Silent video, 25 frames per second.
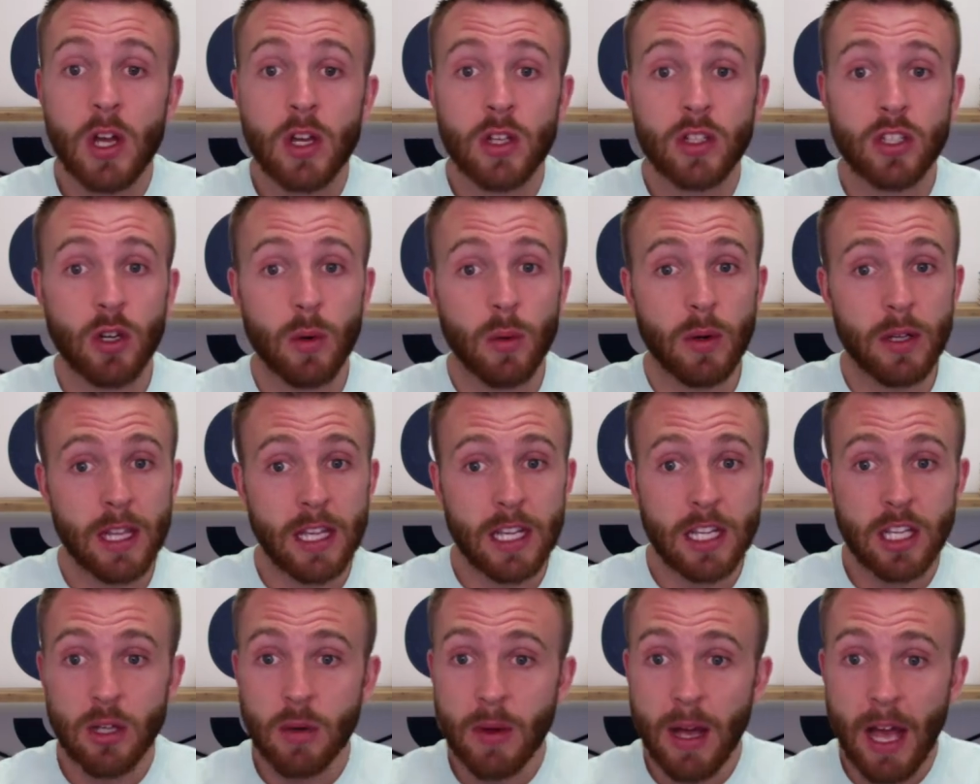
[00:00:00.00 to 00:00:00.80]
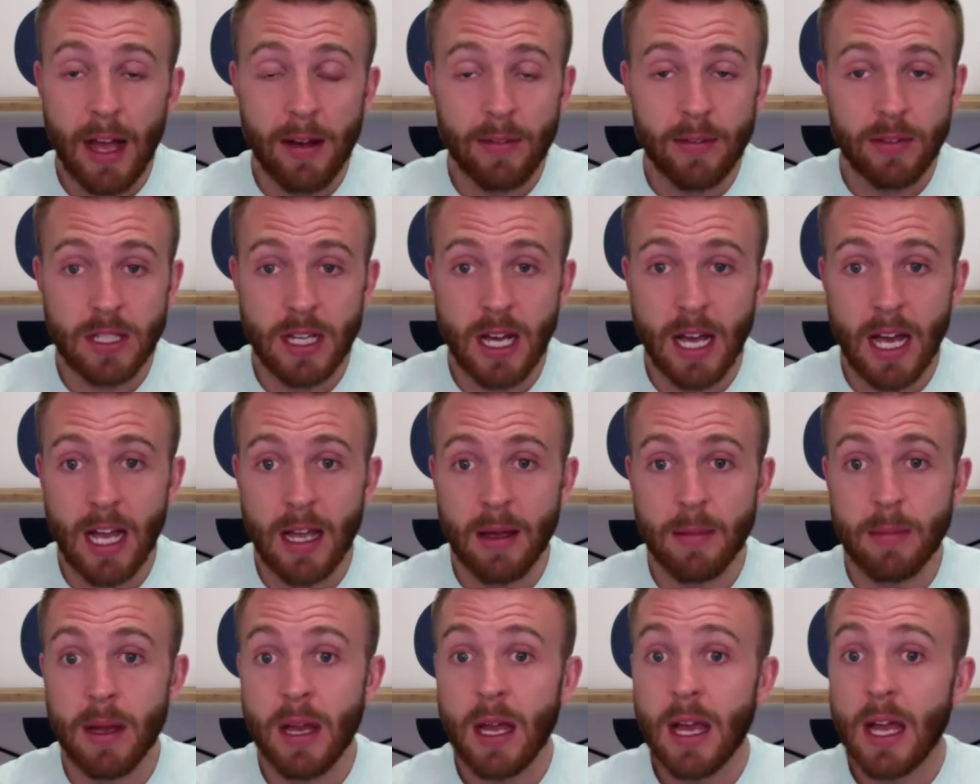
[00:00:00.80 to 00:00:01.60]
So when they do have
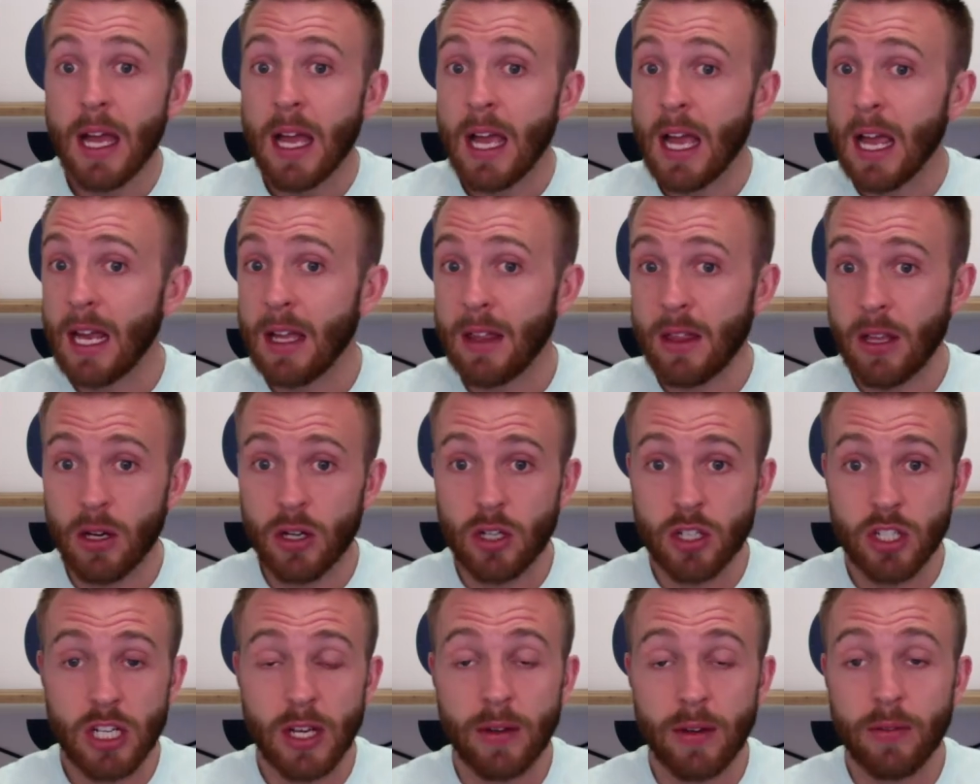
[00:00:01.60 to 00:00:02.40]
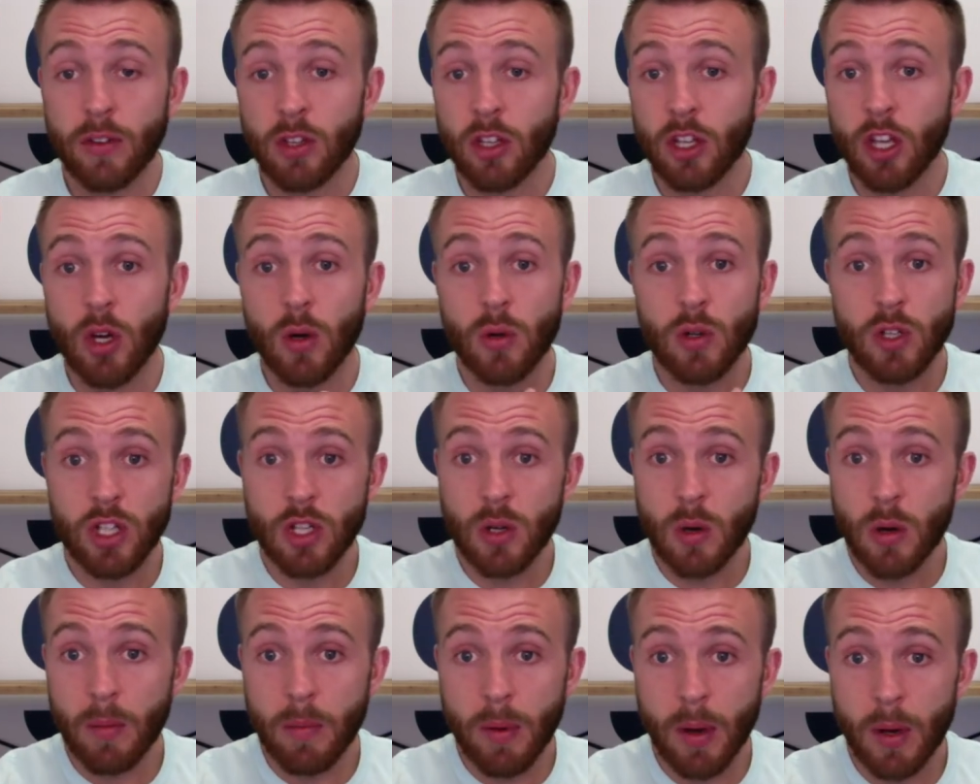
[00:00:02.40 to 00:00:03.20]
time in their shift to go
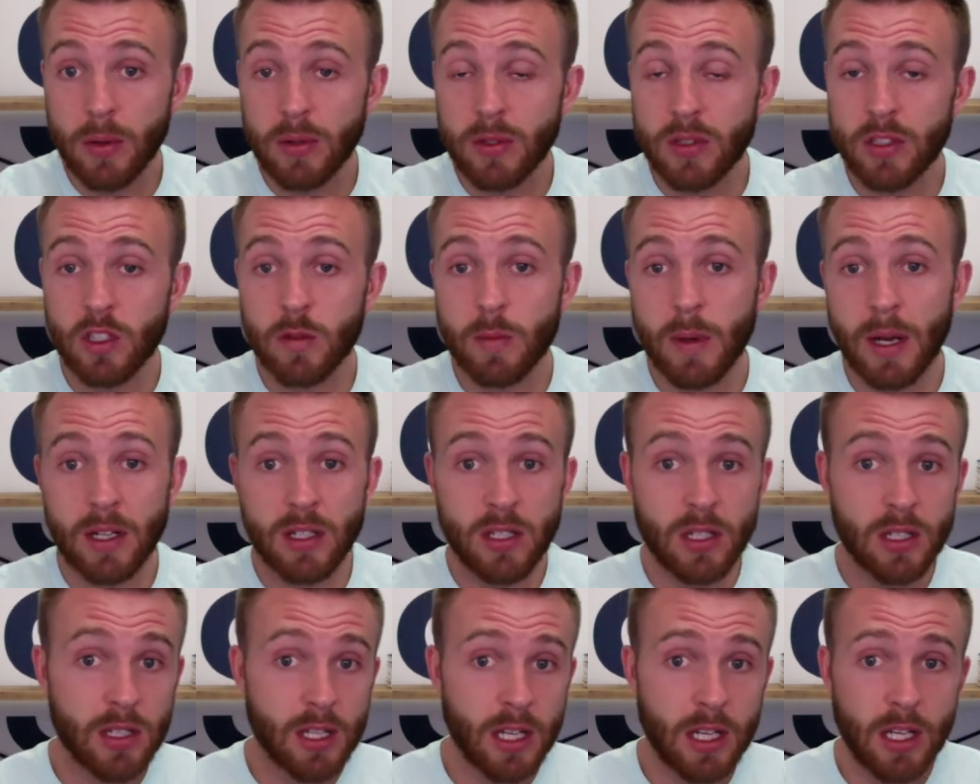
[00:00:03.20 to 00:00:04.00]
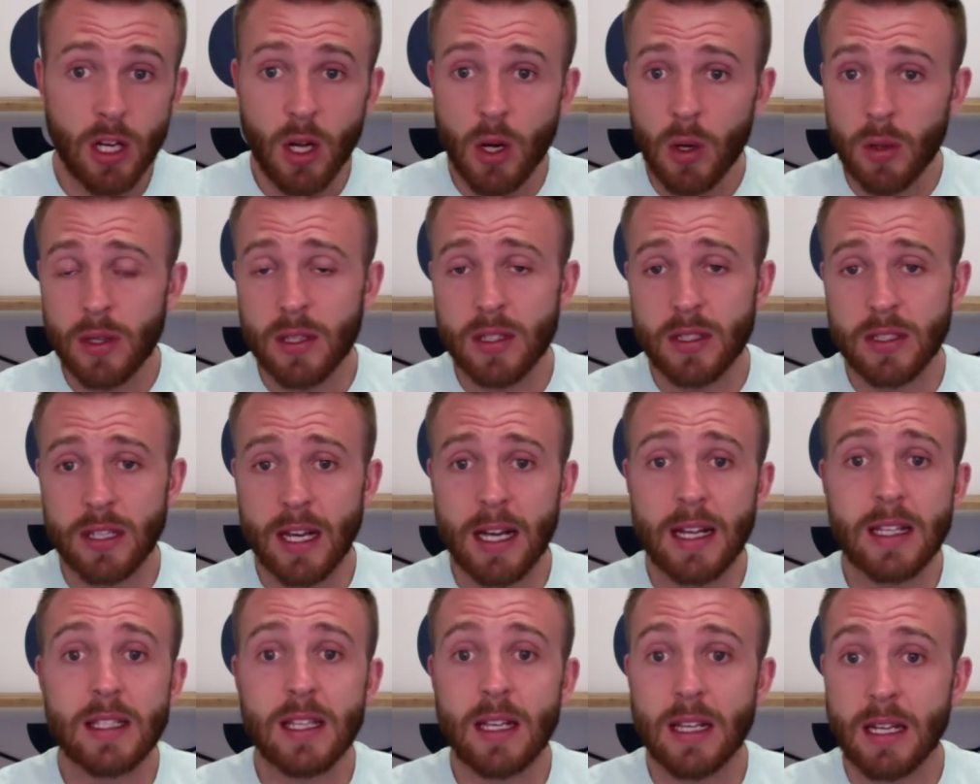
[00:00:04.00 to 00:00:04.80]
do a post inspection, they know the
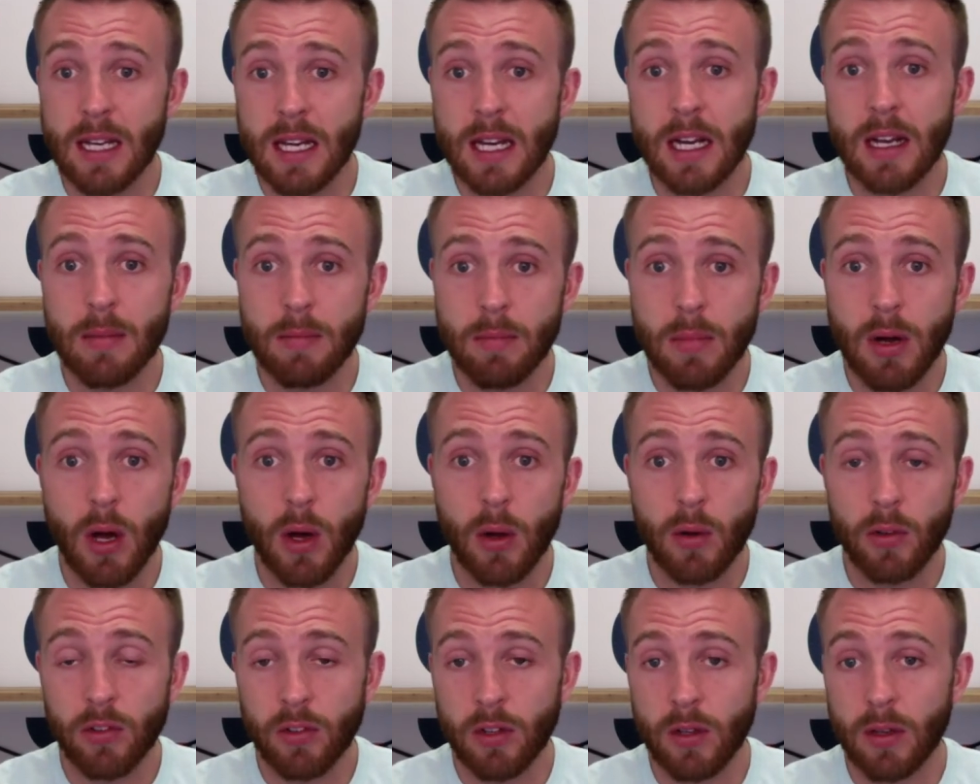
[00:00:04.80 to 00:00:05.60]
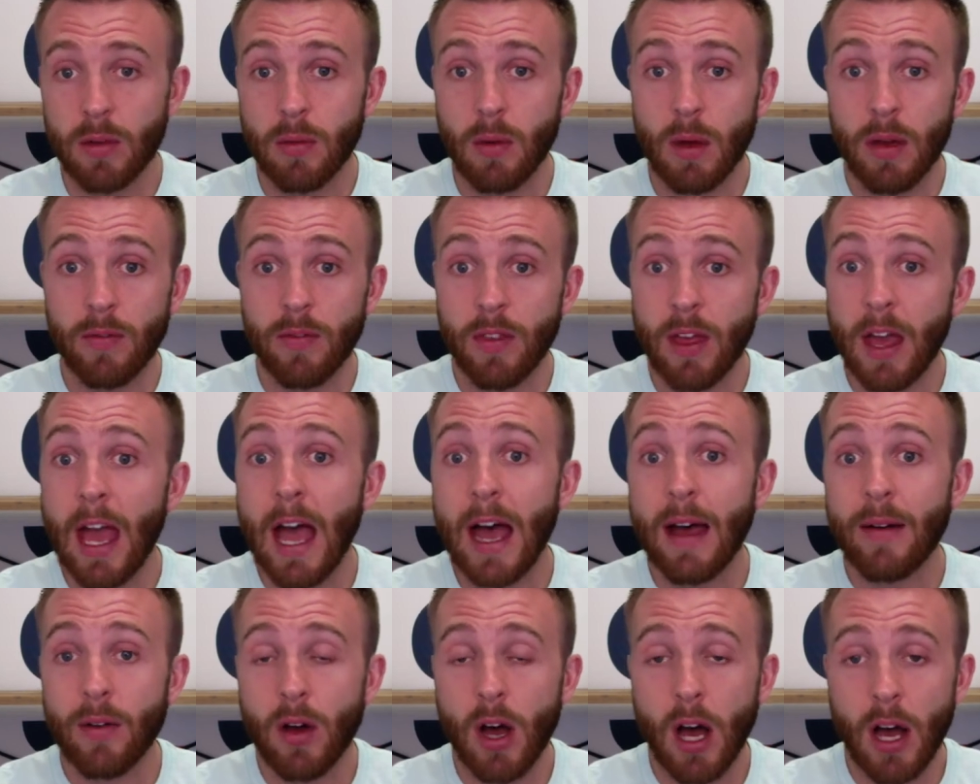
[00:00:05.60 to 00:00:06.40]
sites that need it most if they
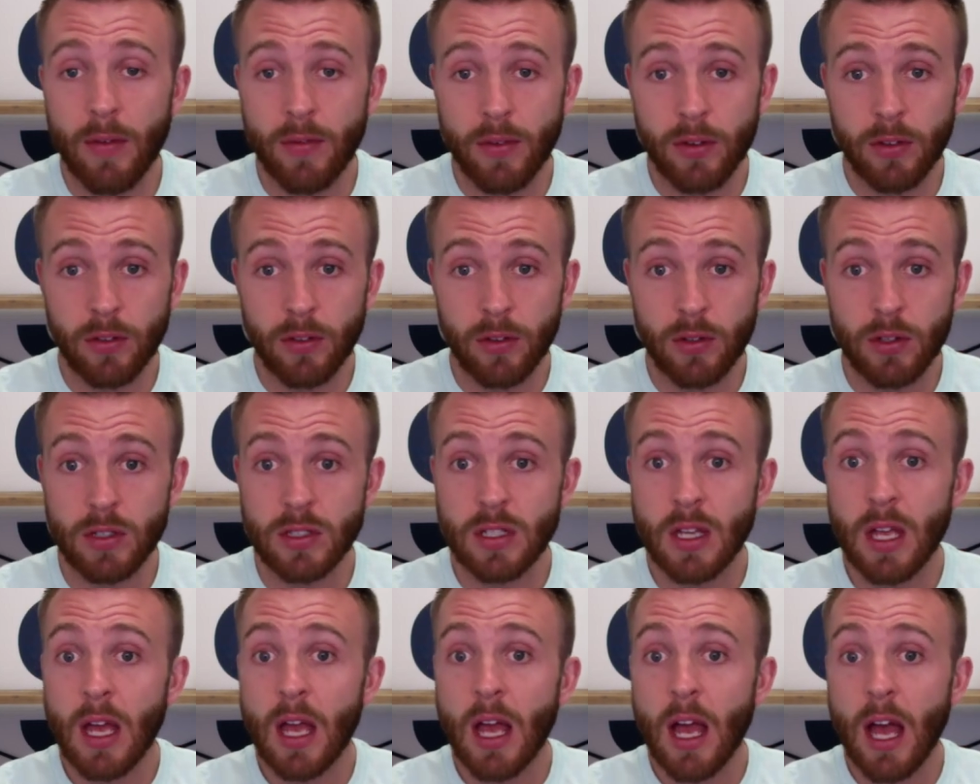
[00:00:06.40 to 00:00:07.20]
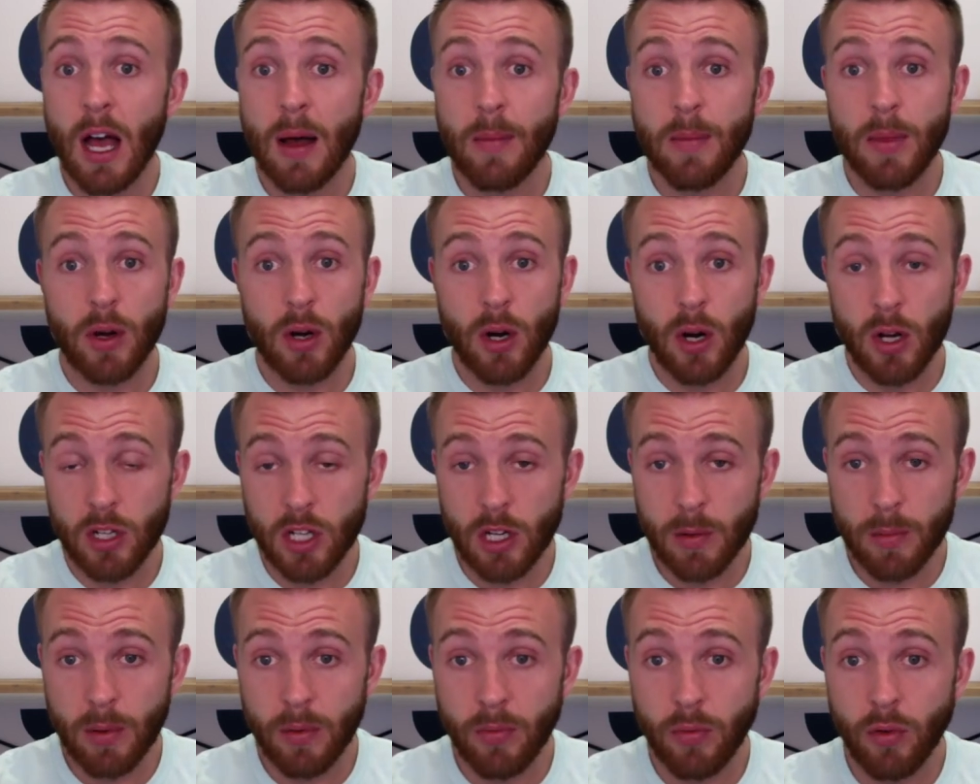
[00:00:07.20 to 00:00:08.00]
have officers that are
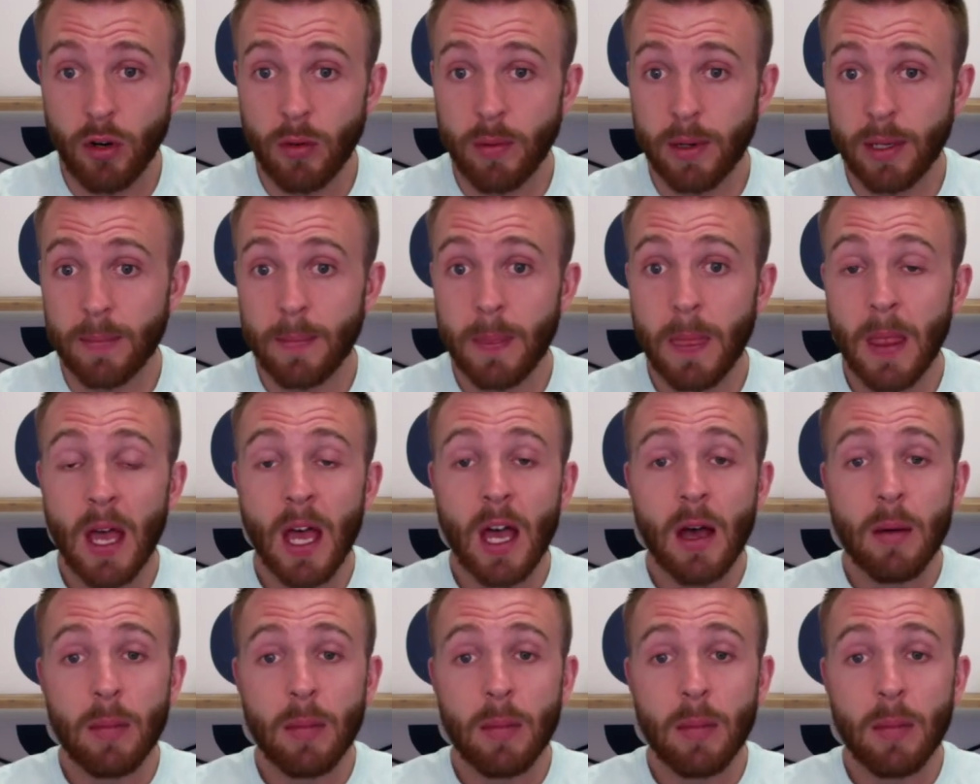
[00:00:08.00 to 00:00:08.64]
underperforming.